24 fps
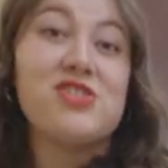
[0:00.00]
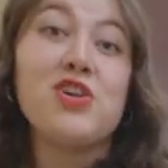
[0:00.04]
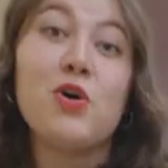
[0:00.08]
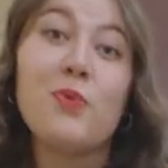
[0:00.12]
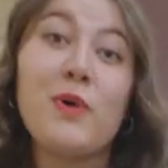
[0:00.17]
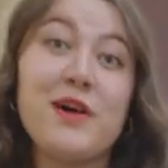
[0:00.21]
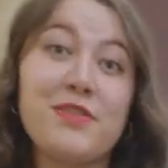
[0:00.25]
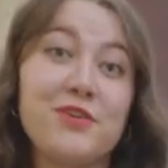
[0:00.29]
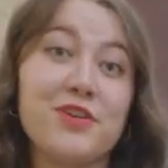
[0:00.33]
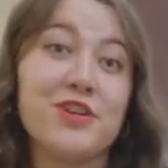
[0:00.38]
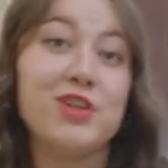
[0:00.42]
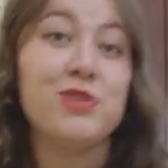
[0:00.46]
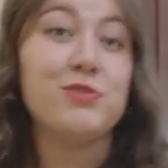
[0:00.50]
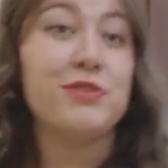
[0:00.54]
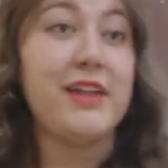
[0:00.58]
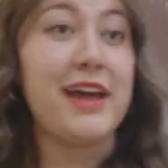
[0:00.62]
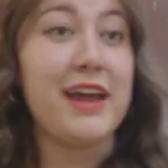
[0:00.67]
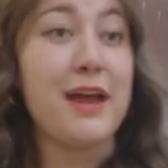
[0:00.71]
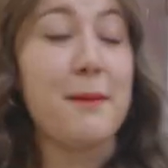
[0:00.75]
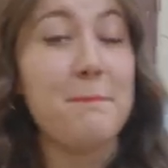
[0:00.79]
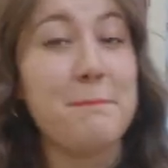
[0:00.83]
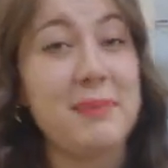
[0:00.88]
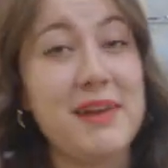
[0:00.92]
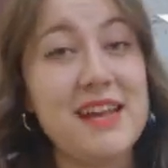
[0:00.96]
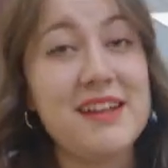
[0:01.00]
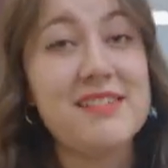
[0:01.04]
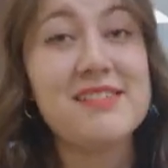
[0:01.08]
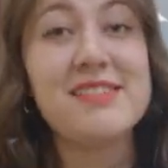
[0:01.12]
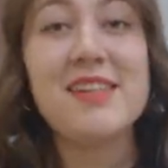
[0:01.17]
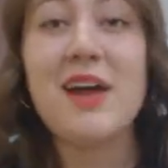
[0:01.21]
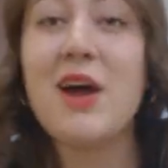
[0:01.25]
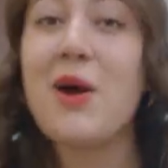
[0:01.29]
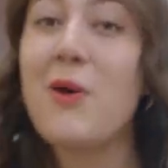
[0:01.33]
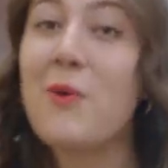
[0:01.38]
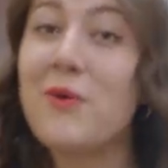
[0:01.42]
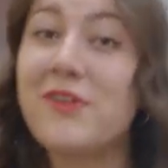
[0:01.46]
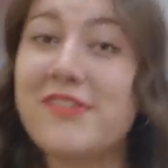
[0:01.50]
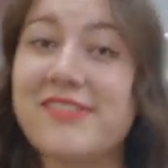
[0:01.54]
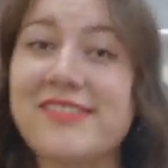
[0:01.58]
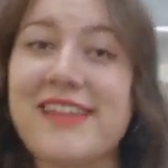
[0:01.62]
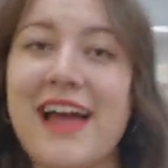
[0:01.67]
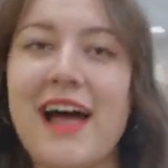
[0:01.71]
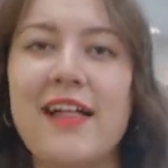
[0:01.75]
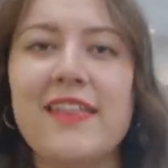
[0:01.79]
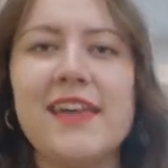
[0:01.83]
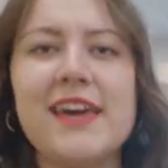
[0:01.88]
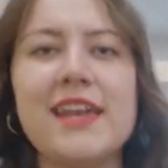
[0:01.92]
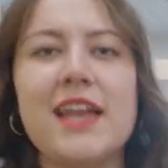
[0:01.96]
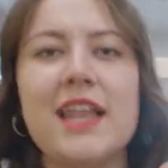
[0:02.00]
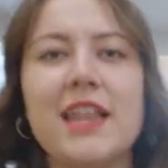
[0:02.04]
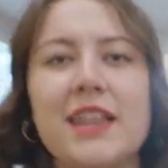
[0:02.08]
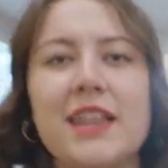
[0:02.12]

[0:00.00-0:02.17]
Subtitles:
So whether you like pizza or salad,